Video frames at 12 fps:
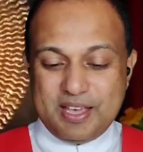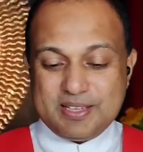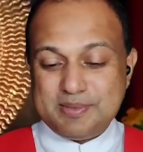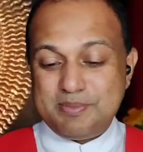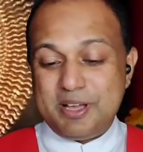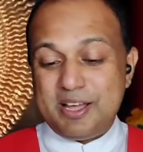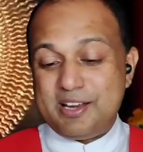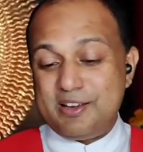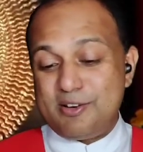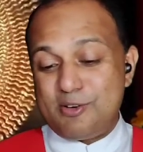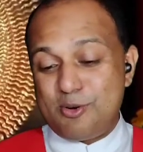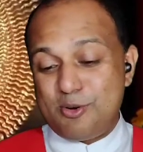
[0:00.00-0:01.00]
as
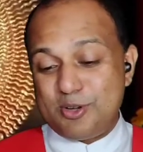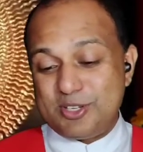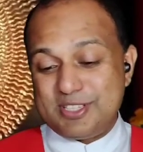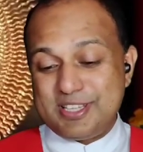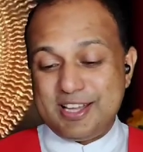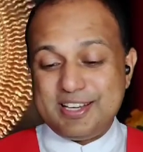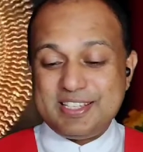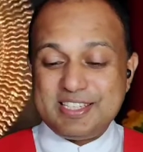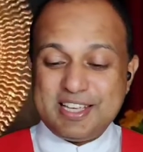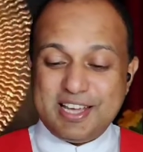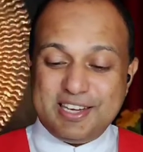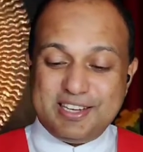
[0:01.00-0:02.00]
barren rocks and
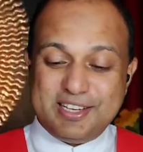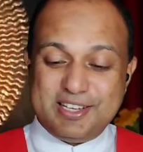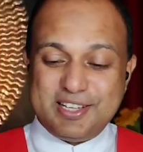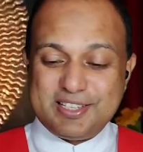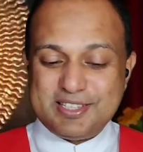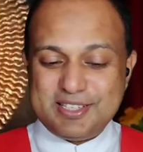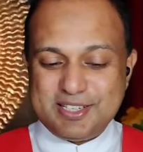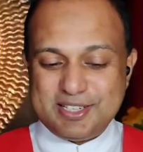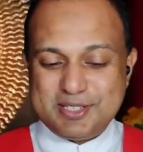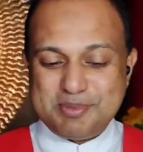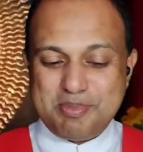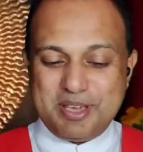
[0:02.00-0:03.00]
sandy
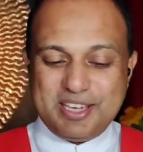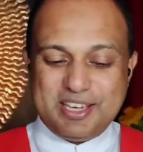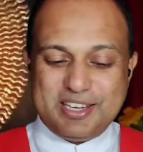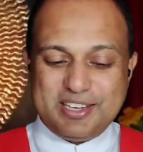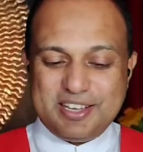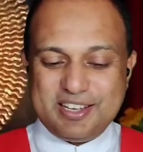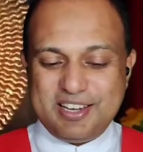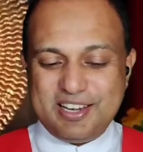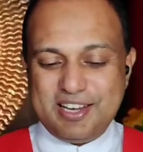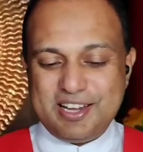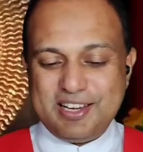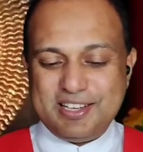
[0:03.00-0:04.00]
deserts make
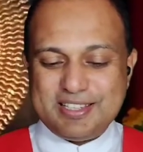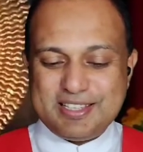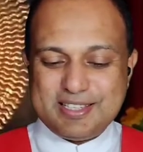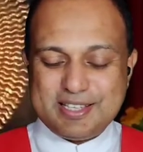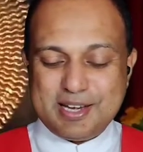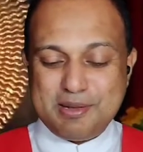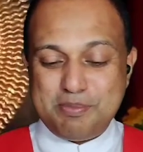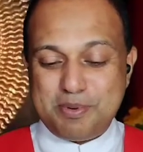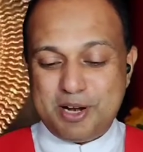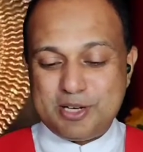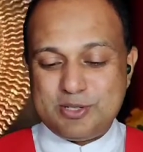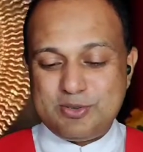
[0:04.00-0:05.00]
integral and necessary
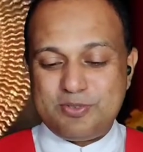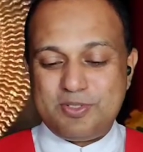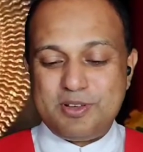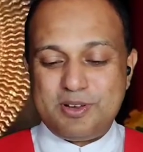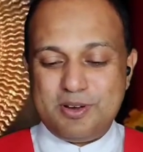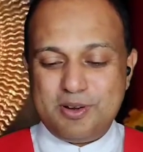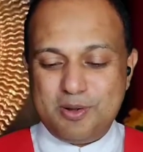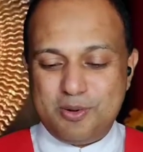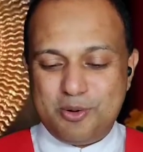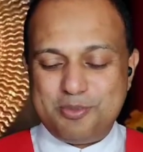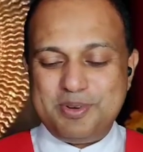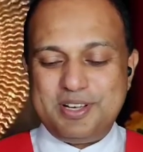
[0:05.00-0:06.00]
parts of the
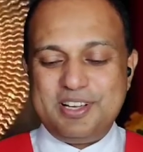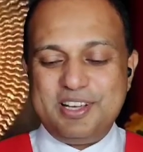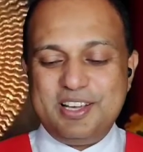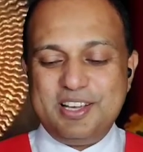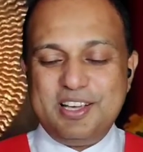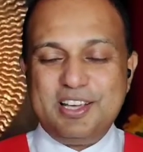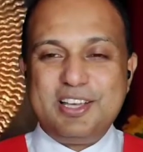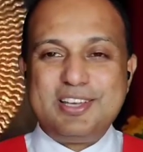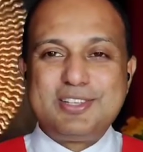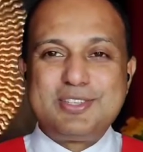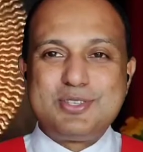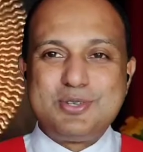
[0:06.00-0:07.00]
globe,
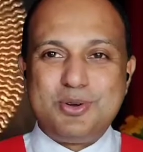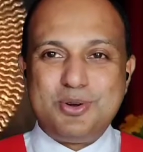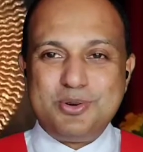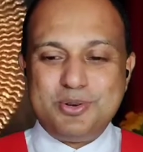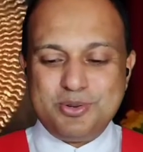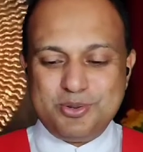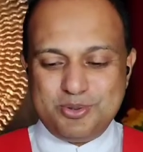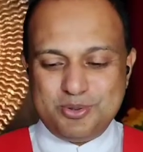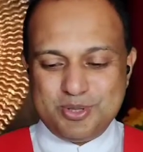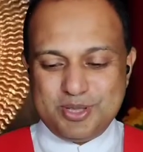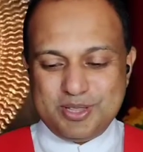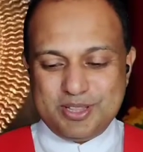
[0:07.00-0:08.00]
so
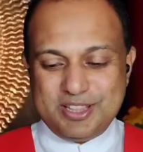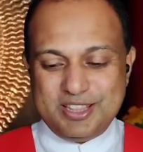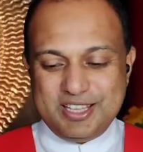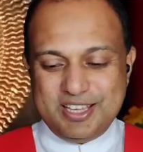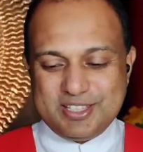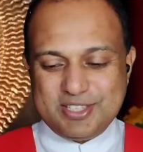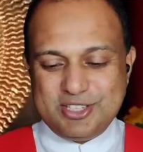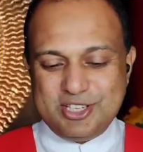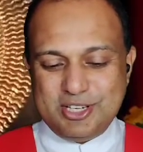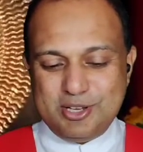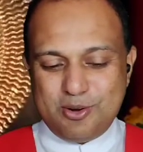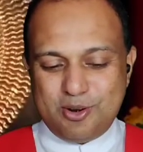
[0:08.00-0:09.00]
do these
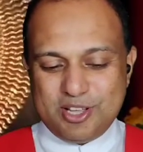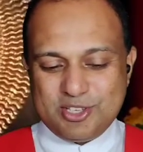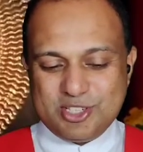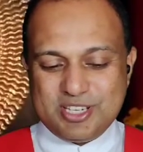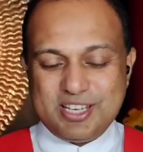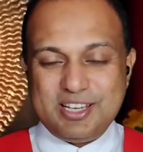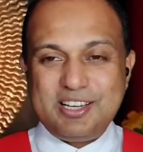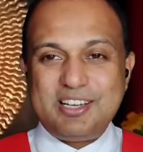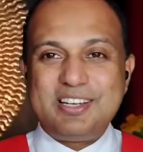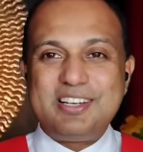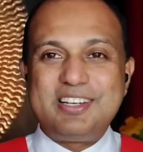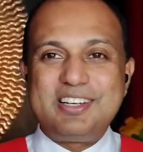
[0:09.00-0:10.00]
genealogical